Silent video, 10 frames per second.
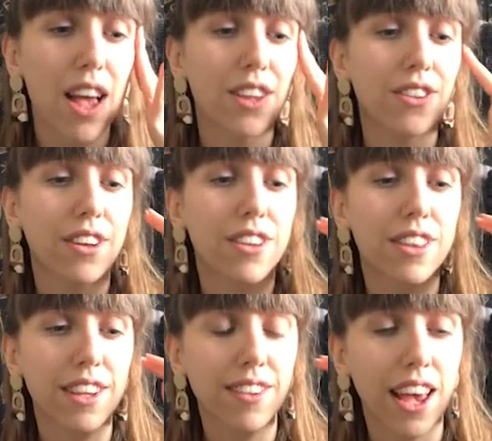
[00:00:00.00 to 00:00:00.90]
So
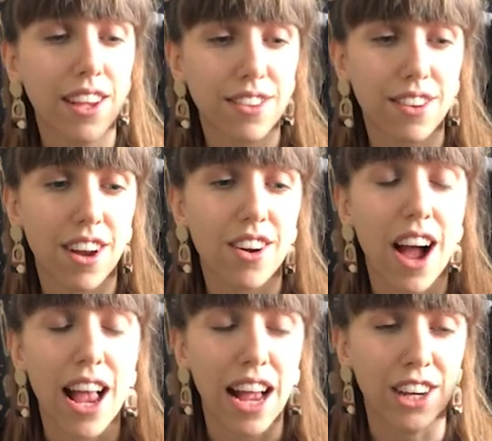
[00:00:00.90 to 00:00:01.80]
this hairstyle
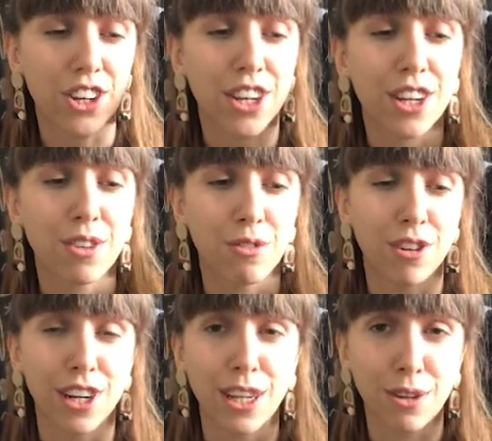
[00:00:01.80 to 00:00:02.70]
I actually
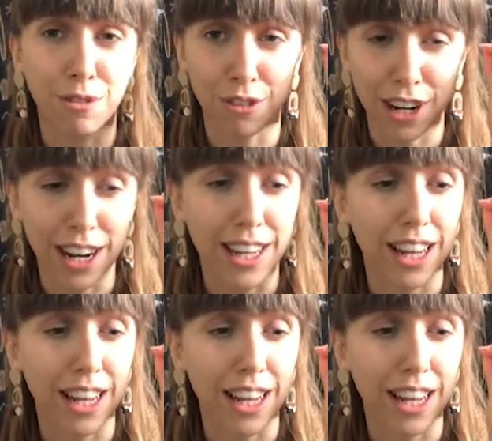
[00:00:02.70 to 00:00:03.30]
really, really